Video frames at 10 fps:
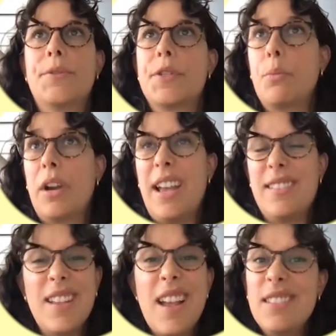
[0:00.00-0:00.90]
someone
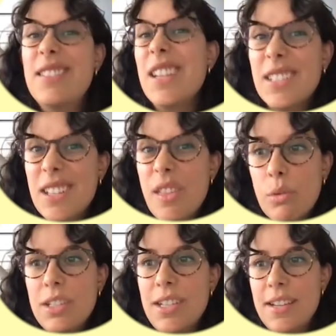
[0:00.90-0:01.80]
has
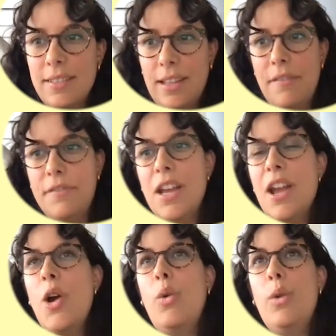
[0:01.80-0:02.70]
63 days left,
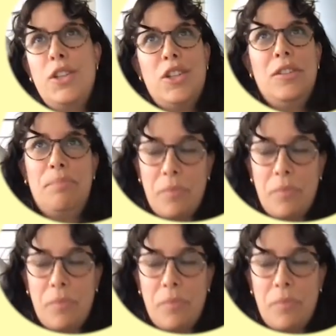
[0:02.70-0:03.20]
which